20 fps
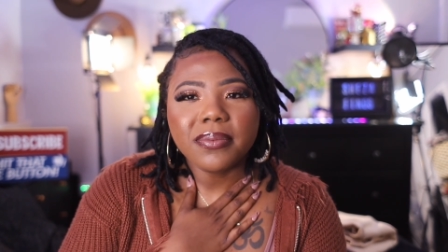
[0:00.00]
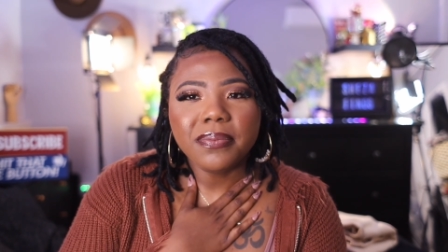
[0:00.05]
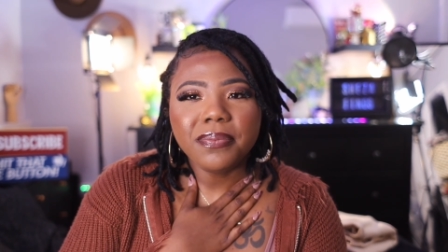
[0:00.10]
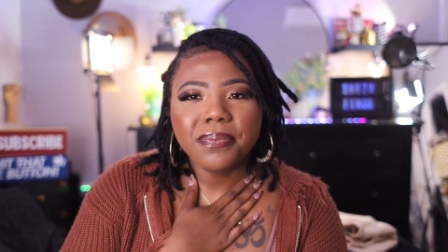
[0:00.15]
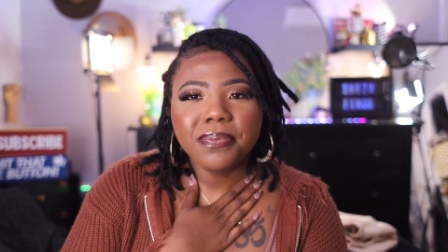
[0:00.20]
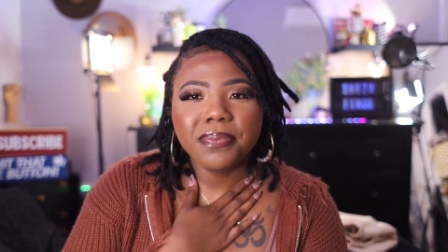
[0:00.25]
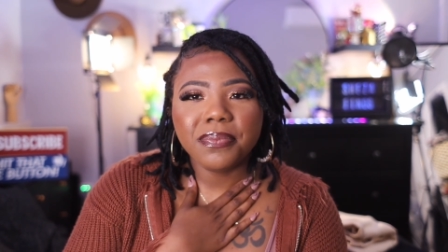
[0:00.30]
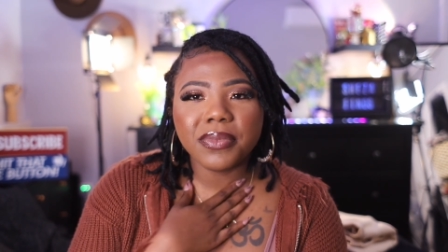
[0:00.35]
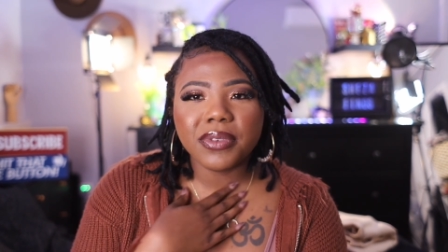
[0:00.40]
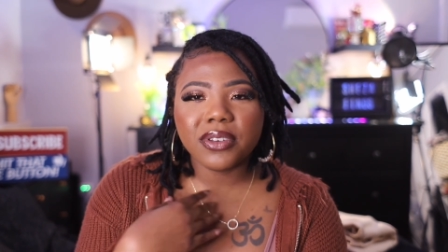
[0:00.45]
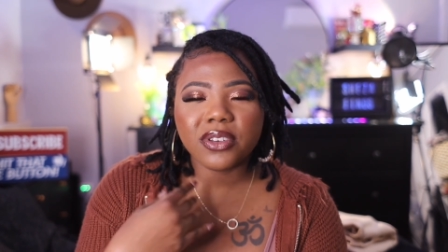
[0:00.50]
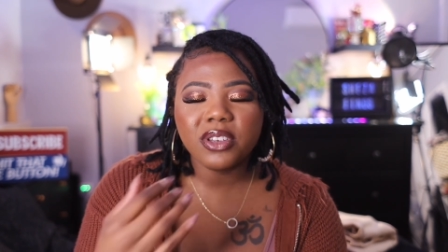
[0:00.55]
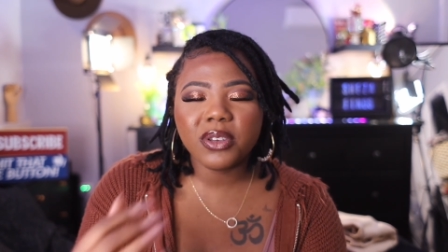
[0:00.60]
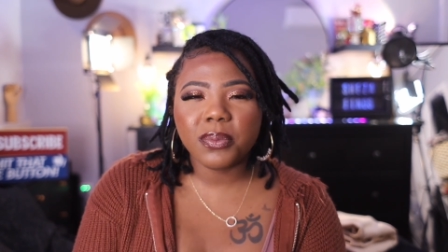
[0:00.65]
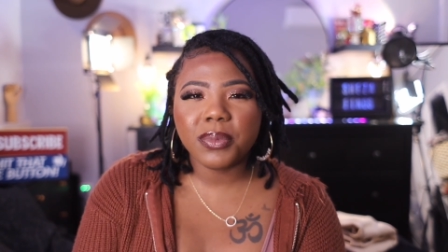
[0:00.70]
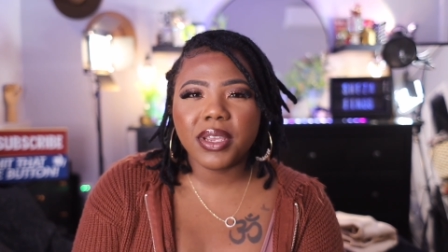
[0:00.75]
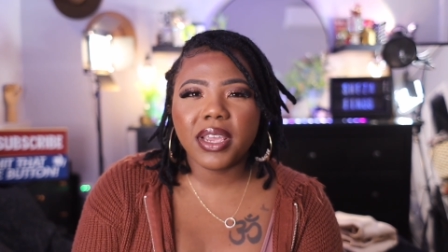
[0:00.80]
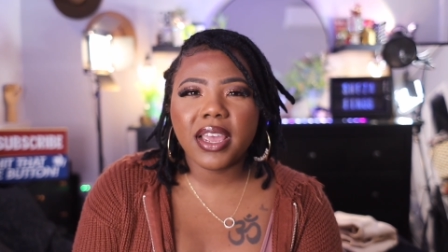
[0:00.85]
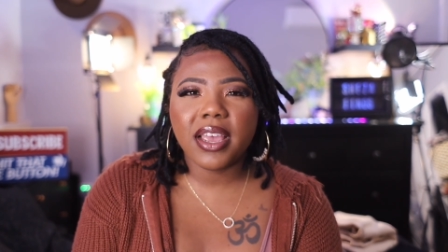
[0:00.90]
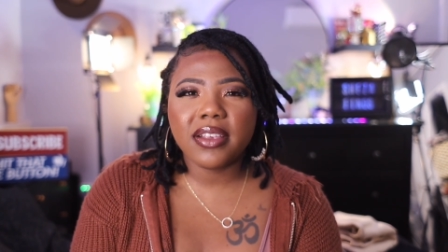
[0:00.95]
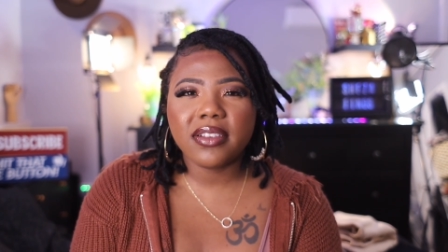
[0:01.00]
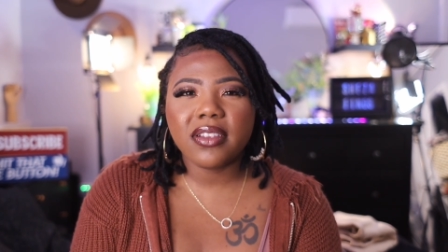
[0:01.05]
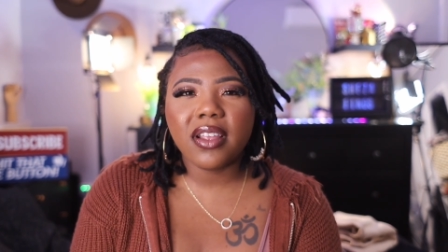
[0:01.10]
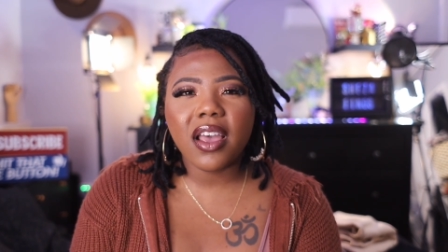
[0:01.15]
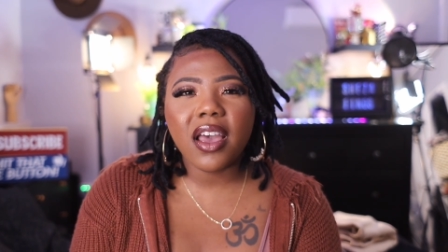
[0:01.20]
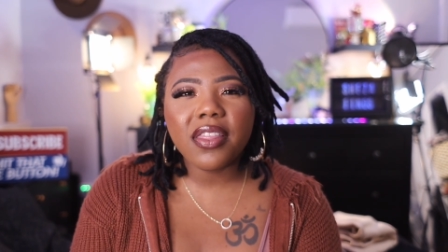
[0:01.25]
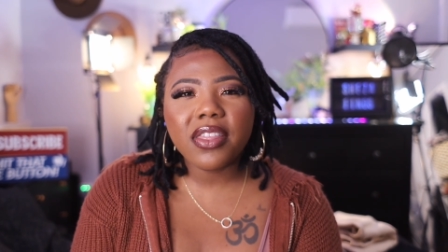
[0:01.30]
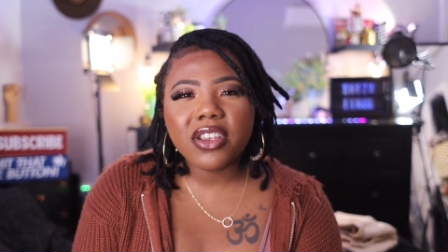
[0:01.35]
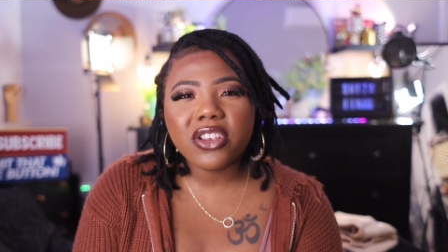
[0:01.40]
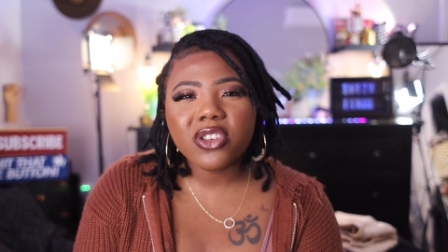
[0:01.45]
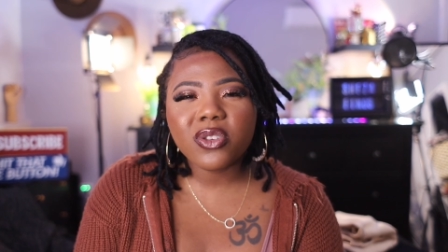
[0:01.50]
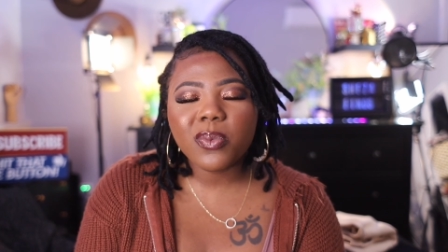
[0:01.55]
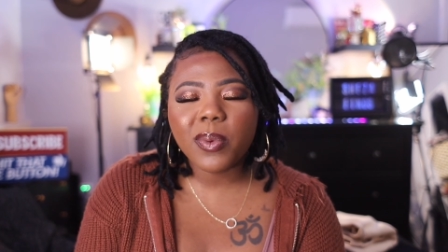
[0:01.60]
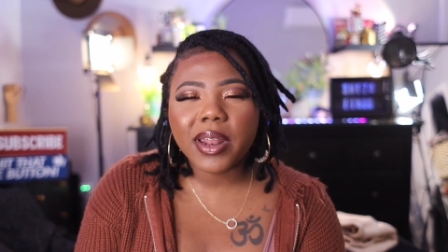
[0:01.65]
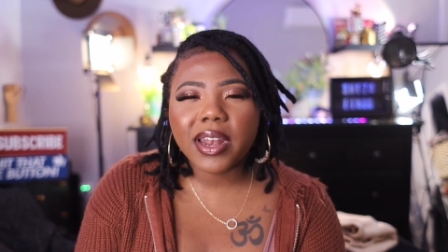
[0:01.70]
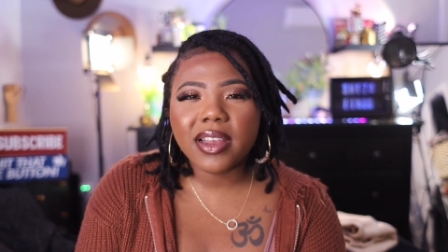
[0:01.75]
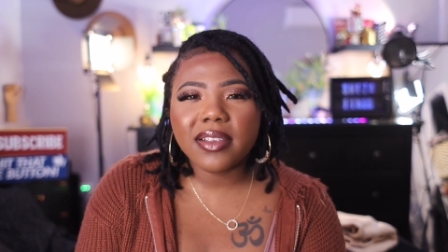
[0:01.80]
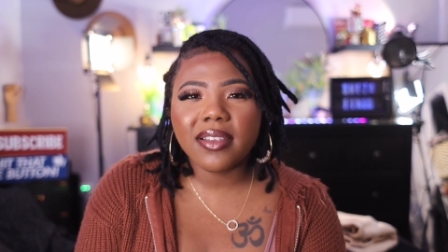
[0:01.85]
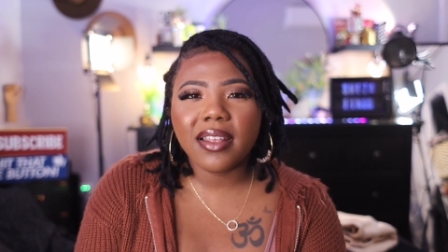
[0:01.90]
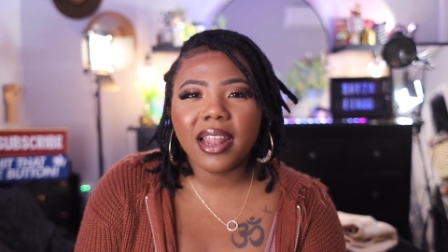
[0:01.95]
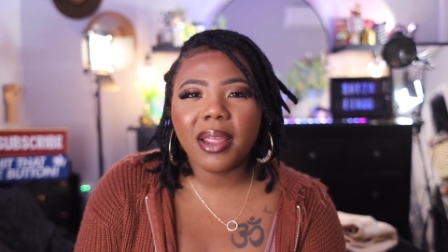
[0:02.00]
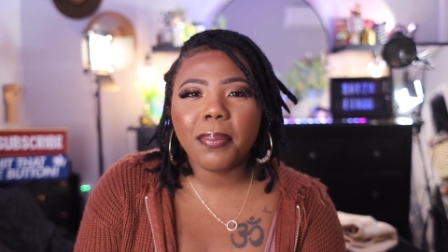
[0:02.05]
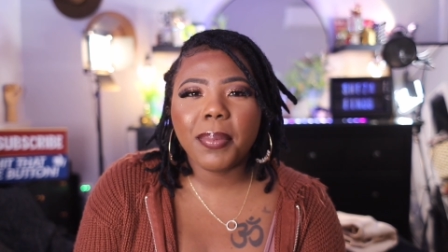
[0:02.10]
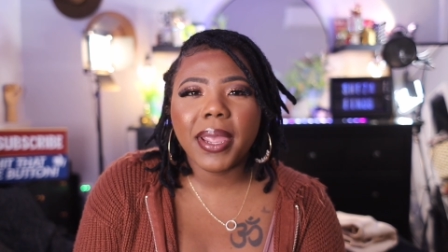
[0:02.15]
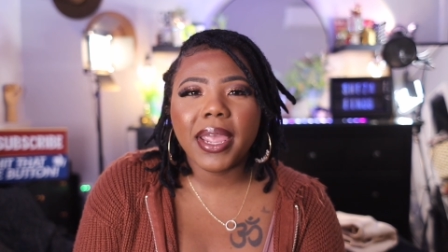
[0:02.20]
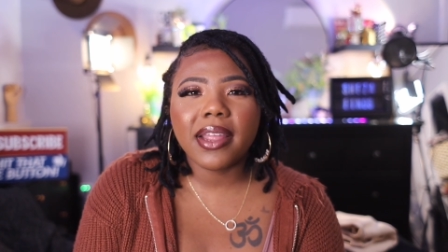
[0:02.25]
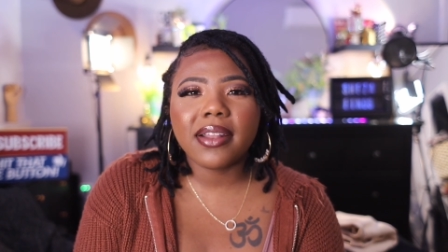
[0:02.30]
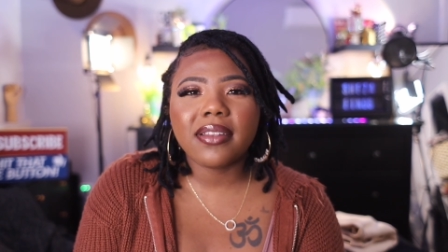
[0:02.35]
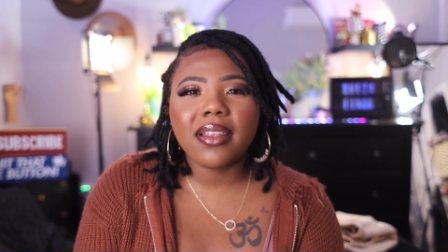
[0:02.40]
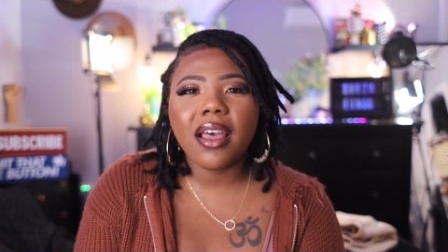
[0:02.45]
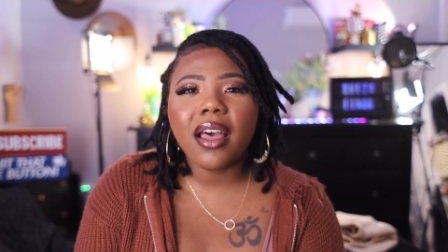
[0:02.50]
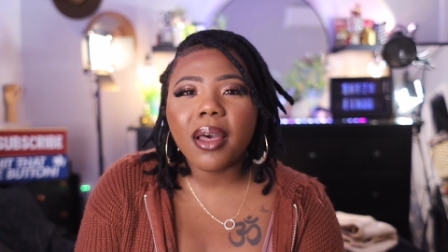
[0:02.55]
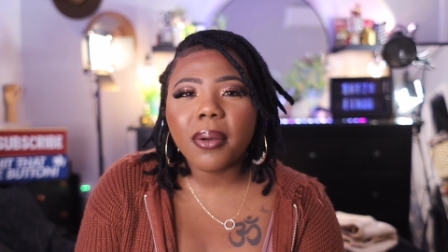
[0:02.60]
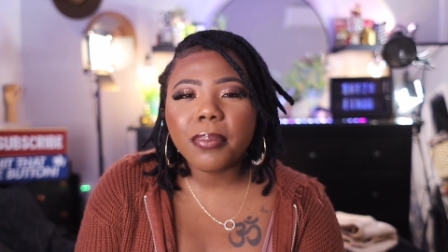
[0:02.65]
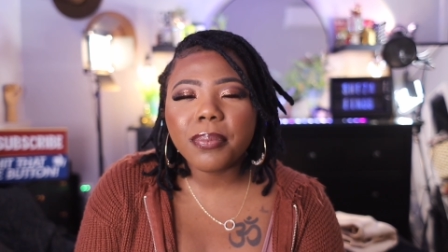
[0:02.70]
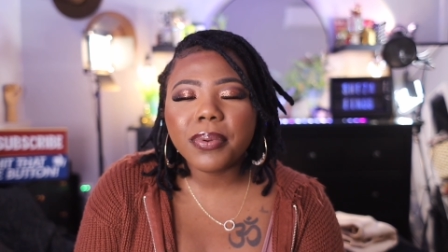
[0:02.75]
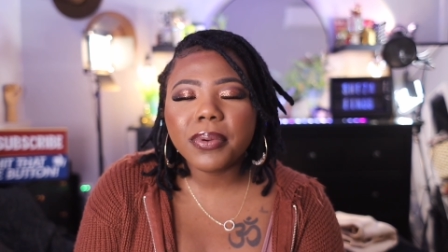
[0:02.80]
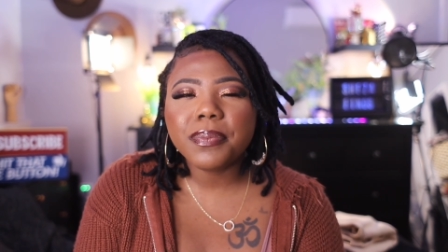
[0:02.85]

excuse me, you guys, the other sweaters that I picked up,